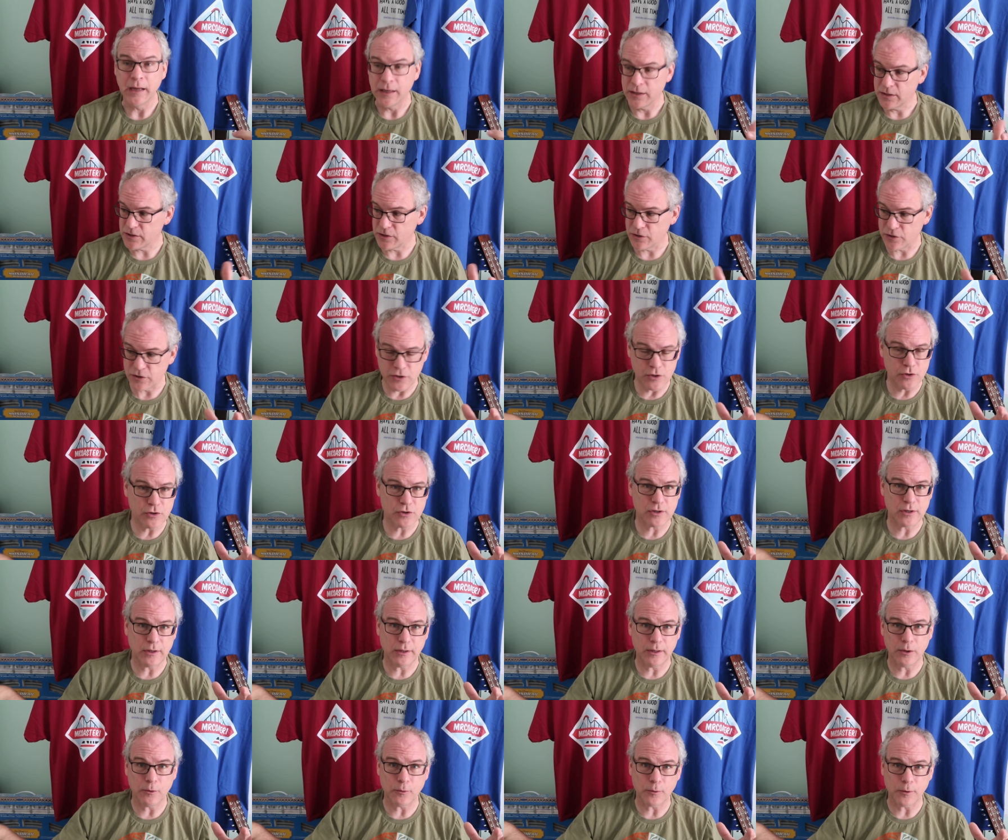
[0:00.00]
So there's
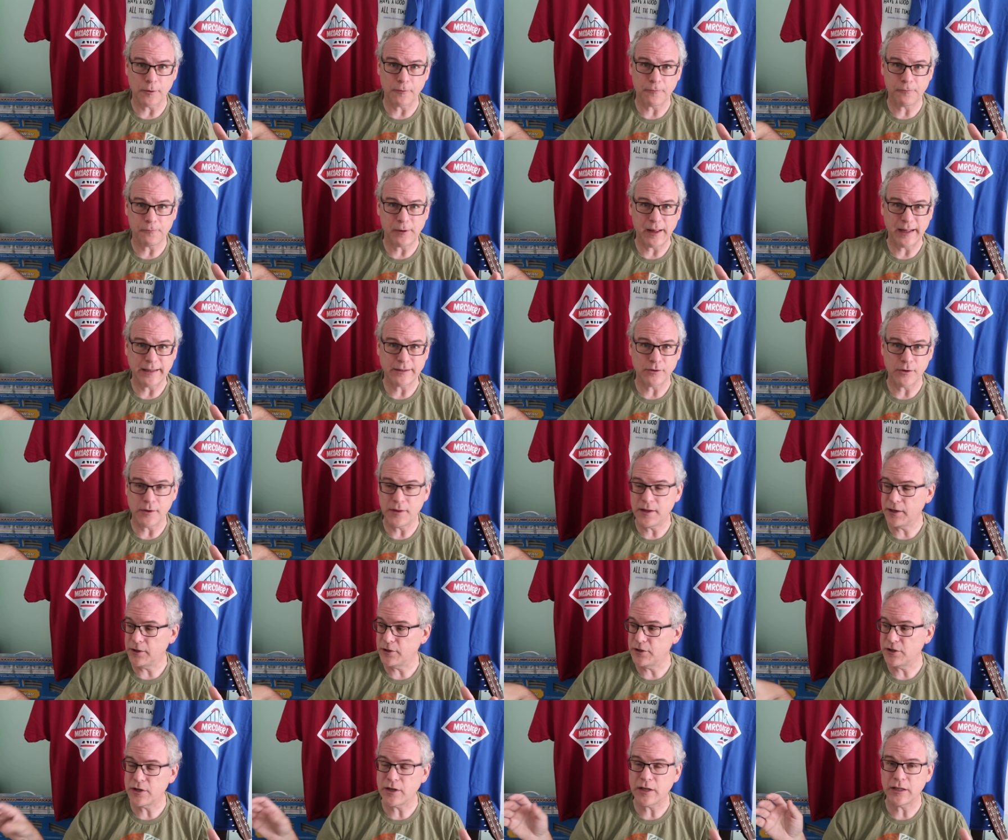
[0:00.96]
usually a reflector
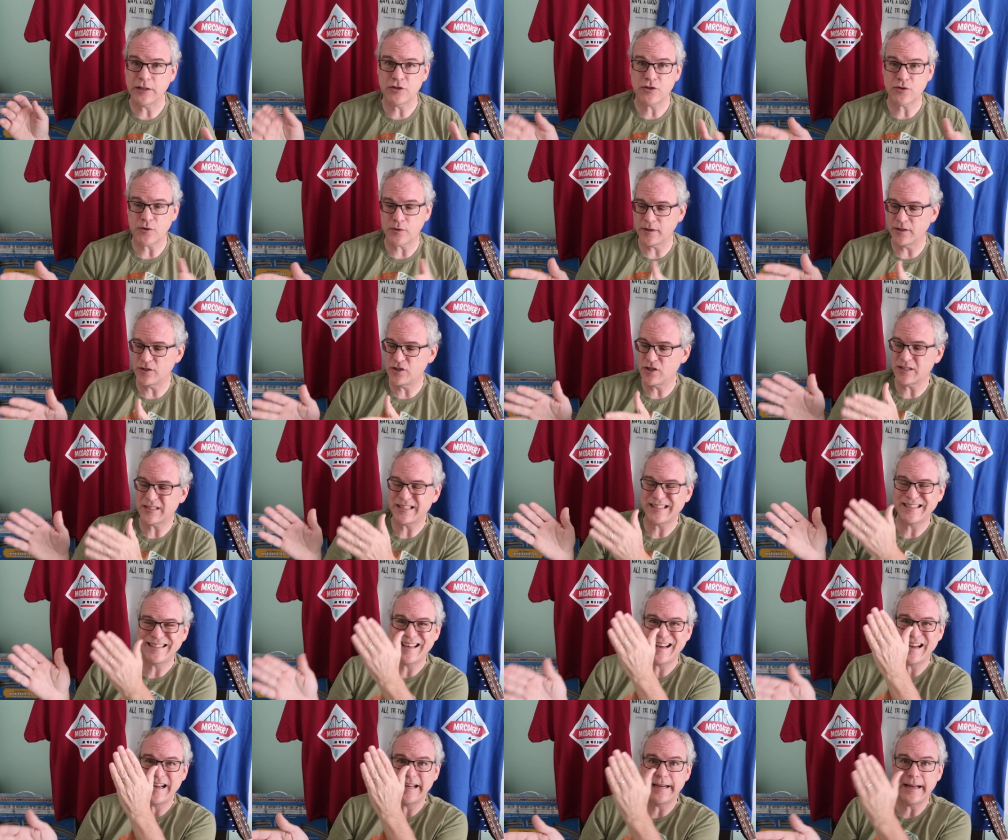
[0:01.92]
there, and you can sort of just
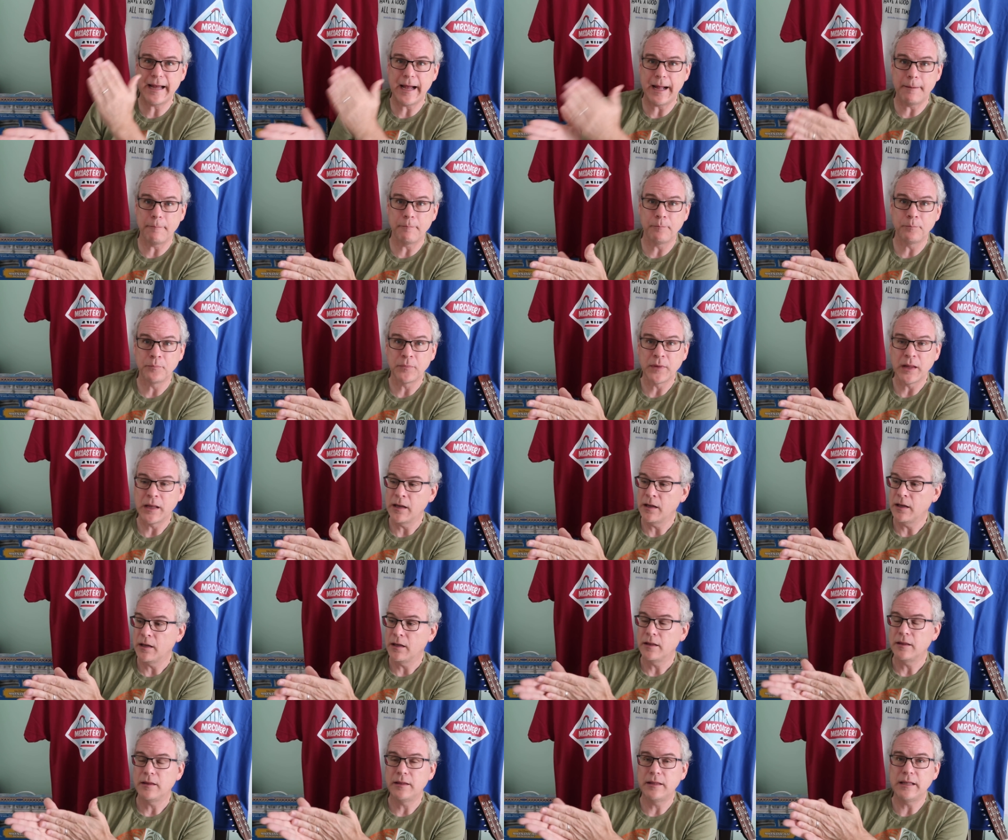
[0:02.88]
line up
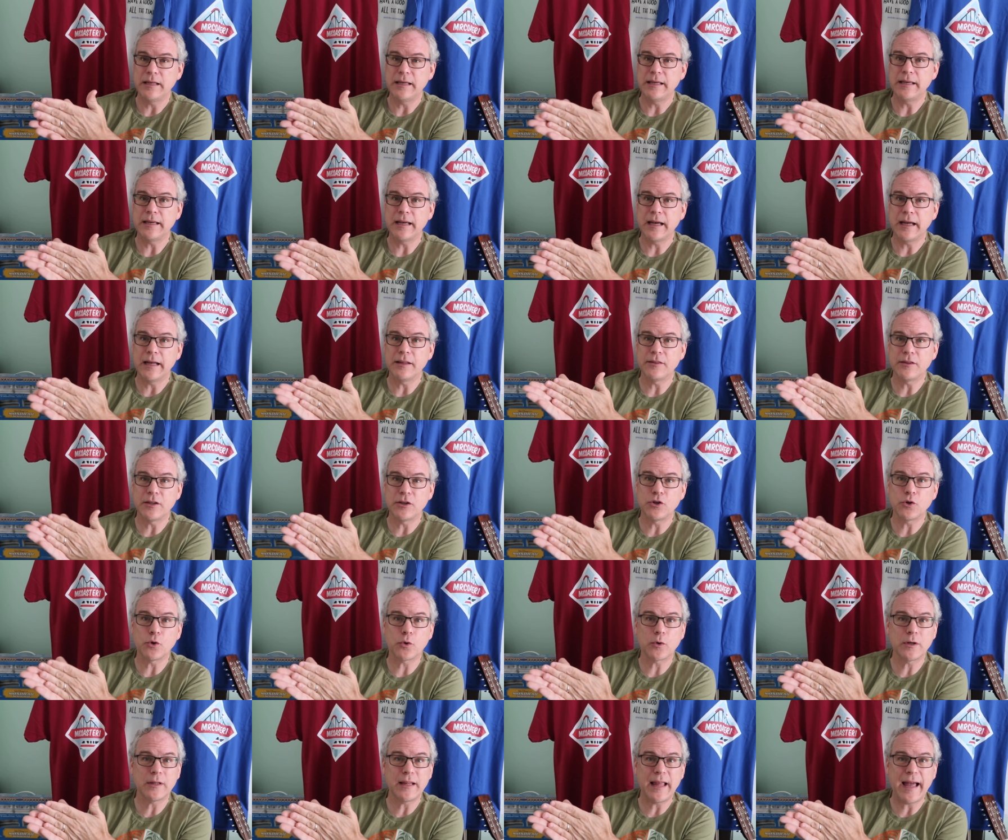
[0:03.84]
the
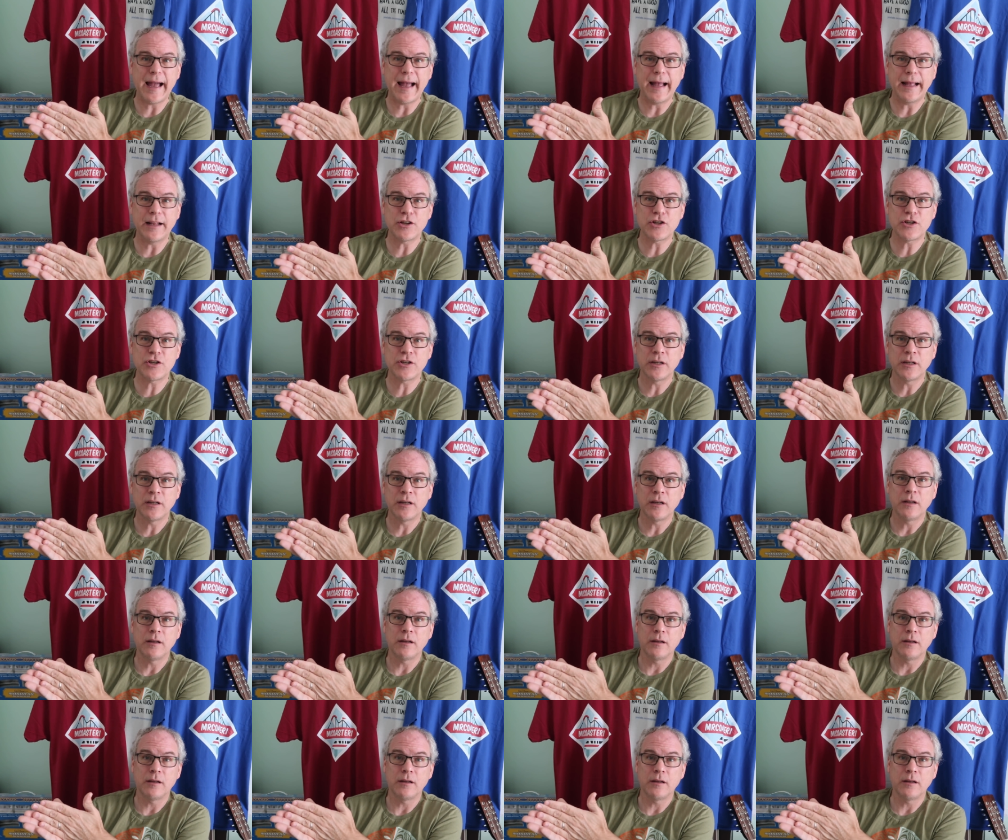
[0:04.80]
door latch